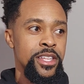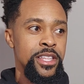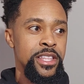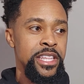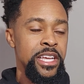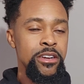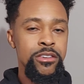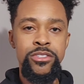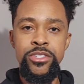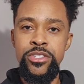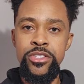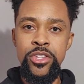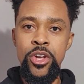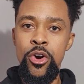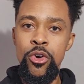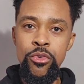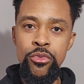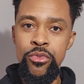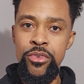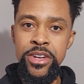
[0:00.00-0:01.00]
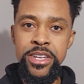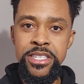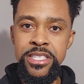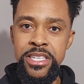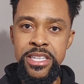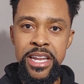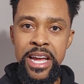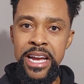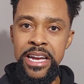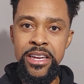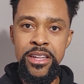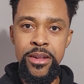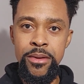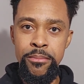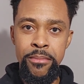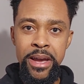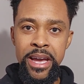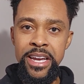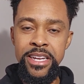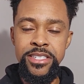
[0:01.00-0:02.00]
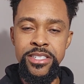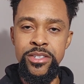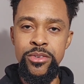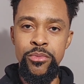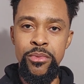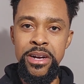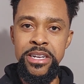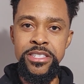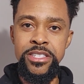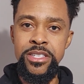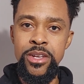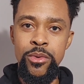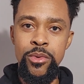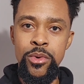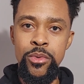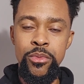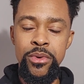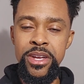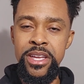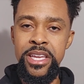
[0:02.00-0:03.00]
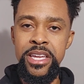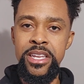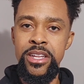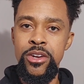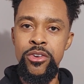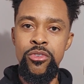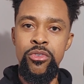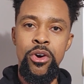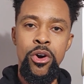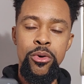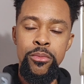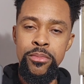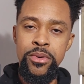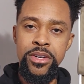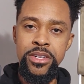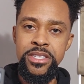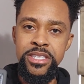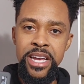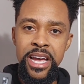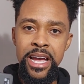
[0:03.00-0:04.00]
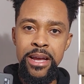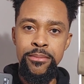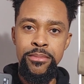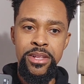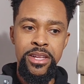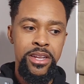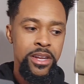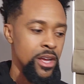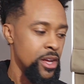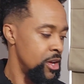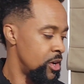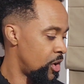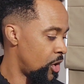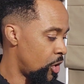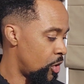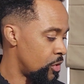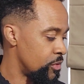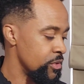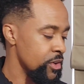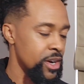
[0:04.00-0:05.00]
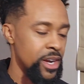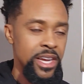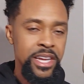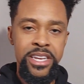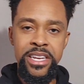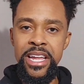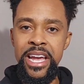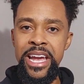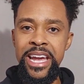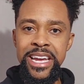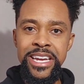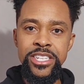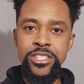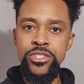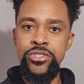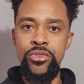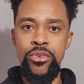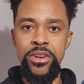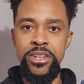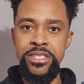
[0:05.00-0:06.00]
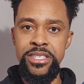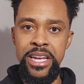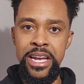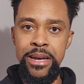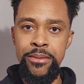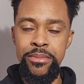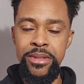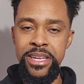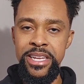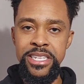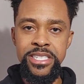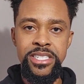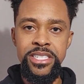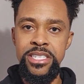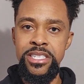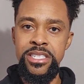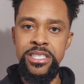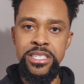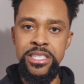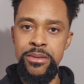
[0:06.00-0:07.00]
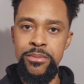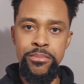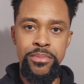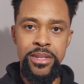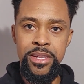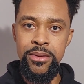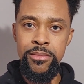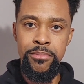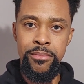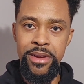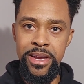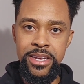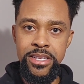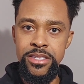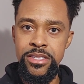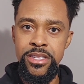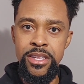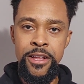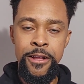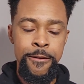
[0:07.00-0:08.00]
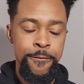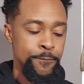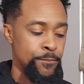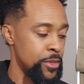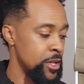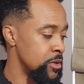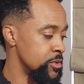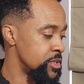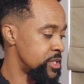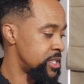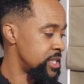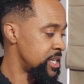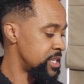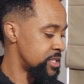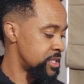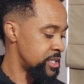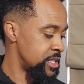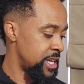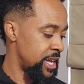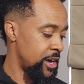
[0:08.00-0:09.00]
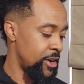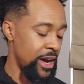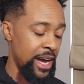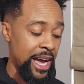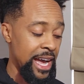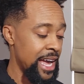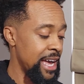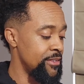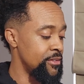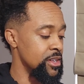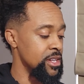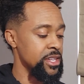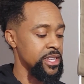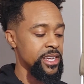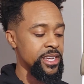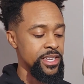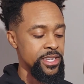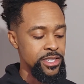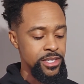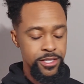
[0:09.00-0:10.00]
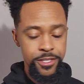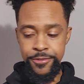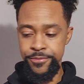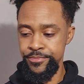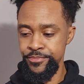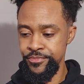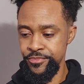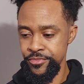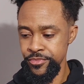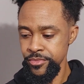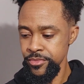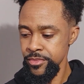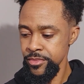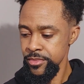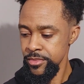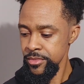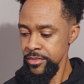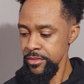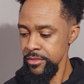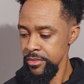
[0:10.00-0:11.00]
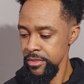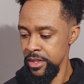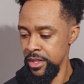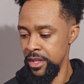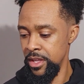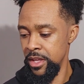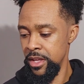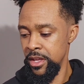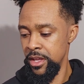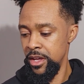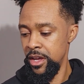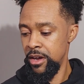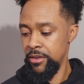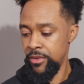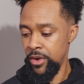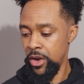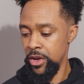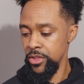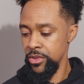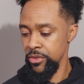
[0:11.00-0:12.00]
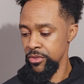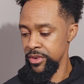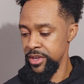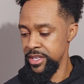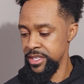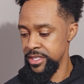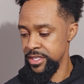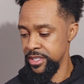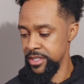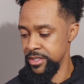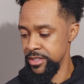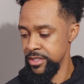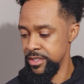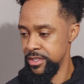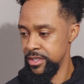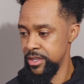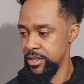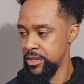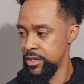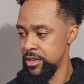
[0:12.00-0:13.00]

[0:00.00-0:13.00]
there's no reason I could imagine why someone would get a Chromebook tablet over an Android tablet. It just simply makes no sense. Now, I have a list of all the reasons.